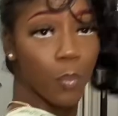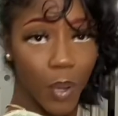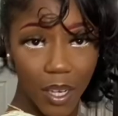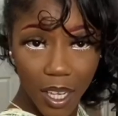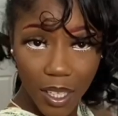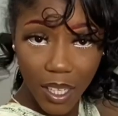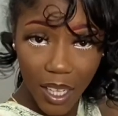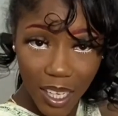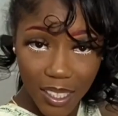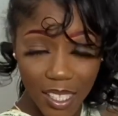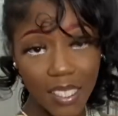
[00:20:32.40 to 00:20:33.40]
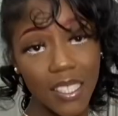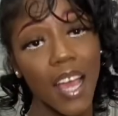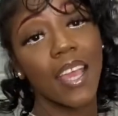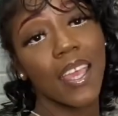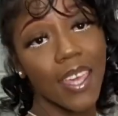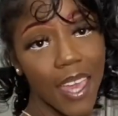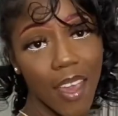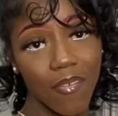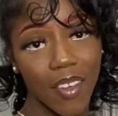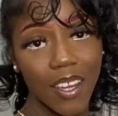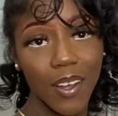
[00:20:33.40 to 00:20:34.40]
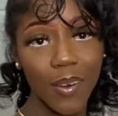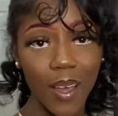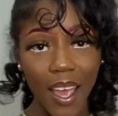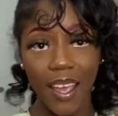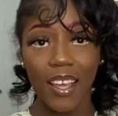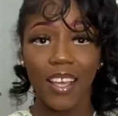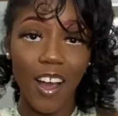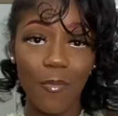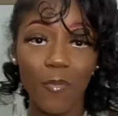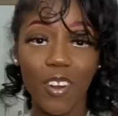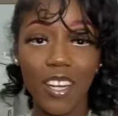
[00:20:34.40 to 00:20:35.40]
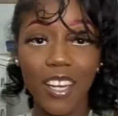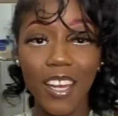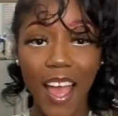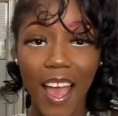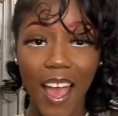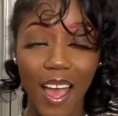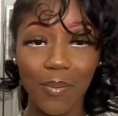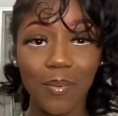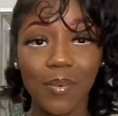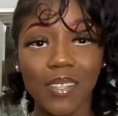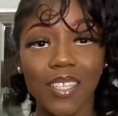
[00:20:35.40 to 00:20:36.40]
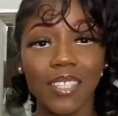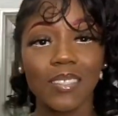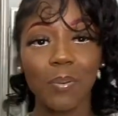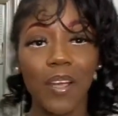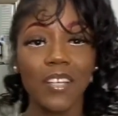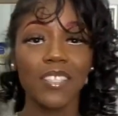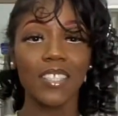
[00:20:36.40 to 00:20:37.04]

but nonetheless, it's giving, okay? I'm really happy with this purchase.